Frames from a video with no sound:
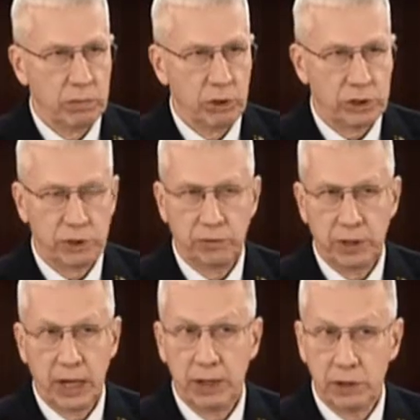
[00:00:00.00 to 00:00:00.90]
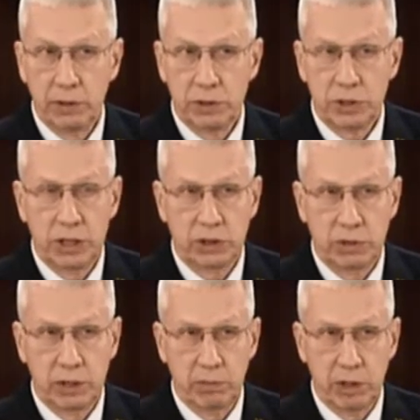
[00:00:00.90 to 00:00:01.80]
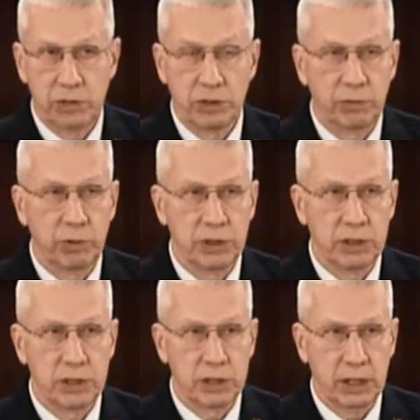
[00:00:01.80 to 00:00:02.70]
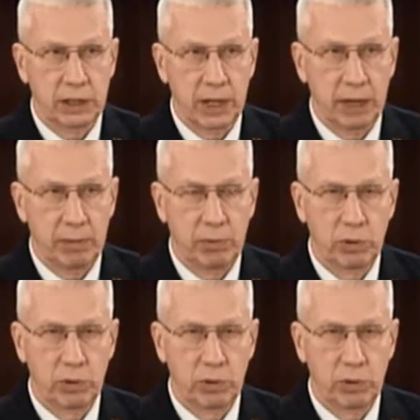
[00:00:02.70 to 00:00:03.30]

We also fly those as training measures at Fort Indian Town Gap,